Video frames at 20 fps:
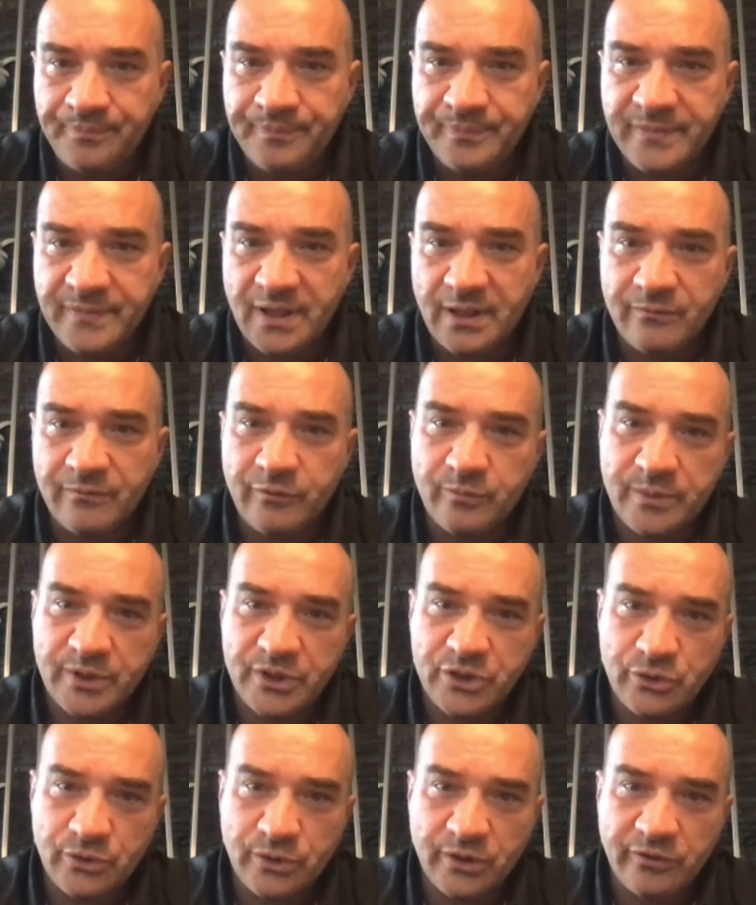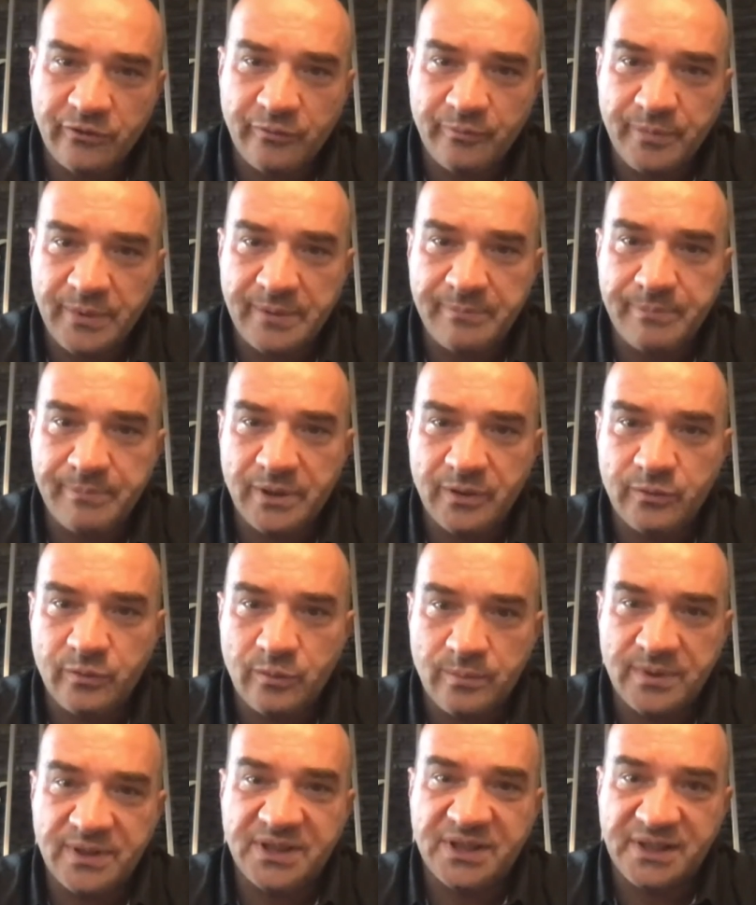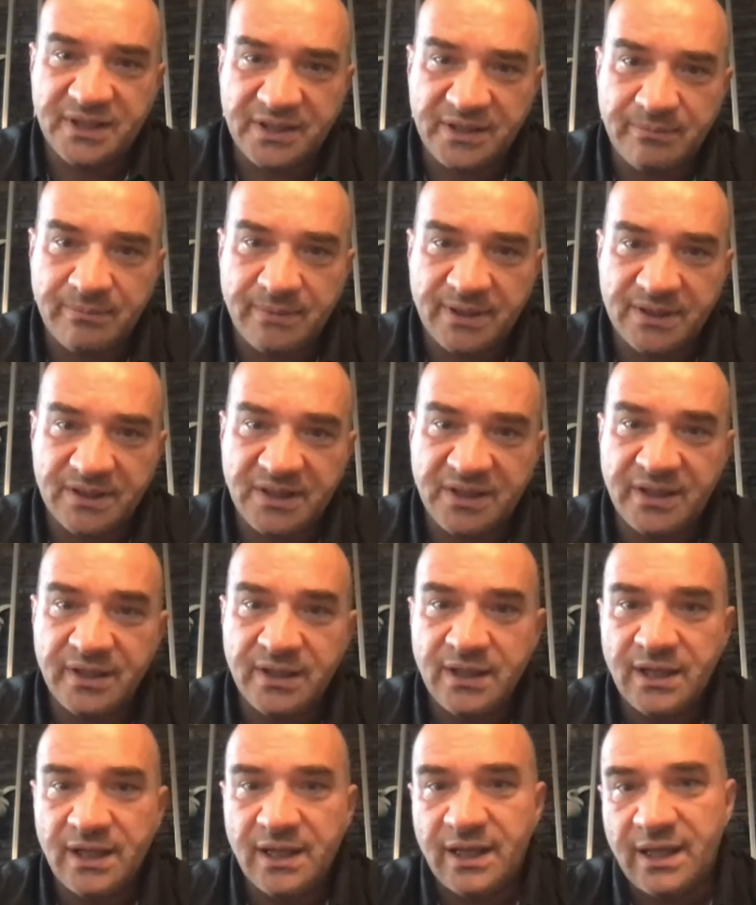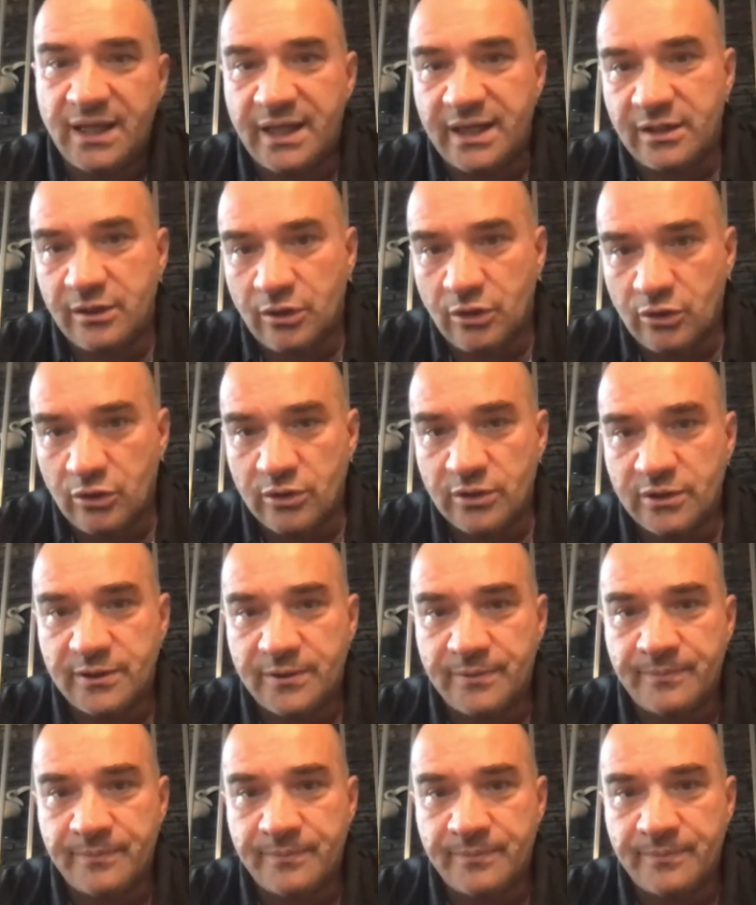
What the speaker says: And for majority of people, it will be 6 months and longer